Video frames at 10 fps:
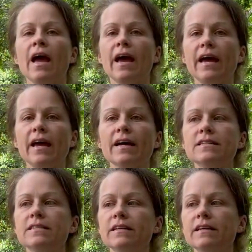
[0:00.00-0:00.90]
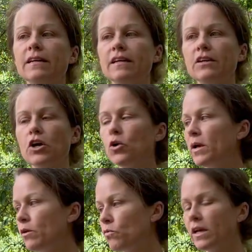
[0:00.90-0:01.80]
And, you know,
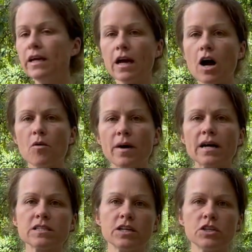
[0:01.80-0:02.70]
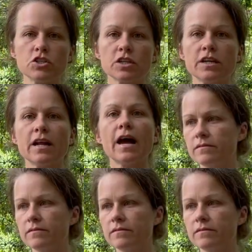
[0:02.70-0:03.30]
it really caught my attention.